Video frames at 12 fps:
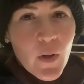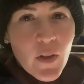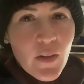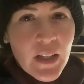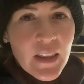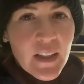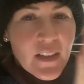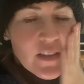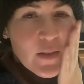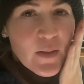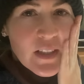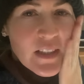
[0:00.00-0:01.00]
on or anything,
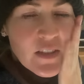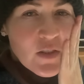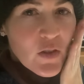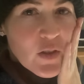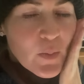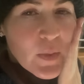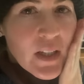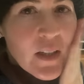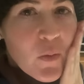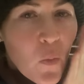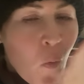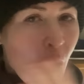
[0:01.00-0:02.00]
so this is just
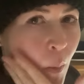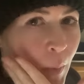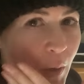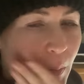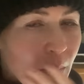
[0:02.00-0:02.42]
me warming up